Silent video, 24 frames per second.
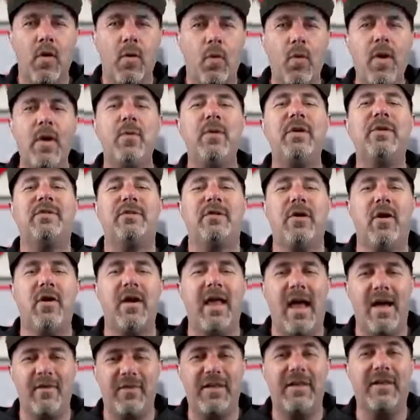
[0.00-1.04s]
When we start
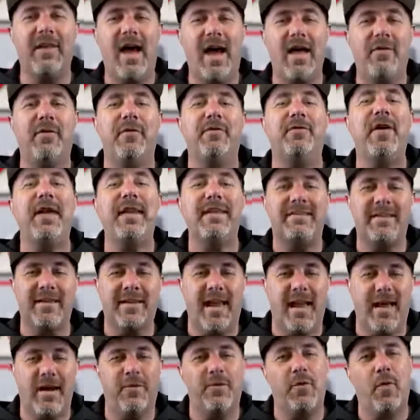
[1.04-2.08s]
having live events
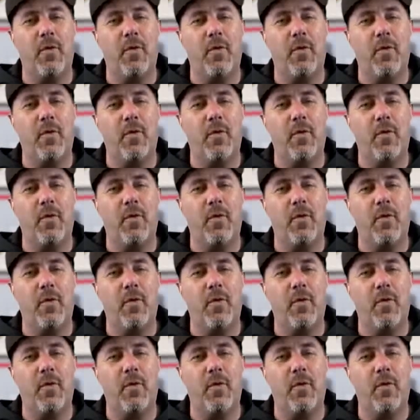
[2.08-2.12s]
again, of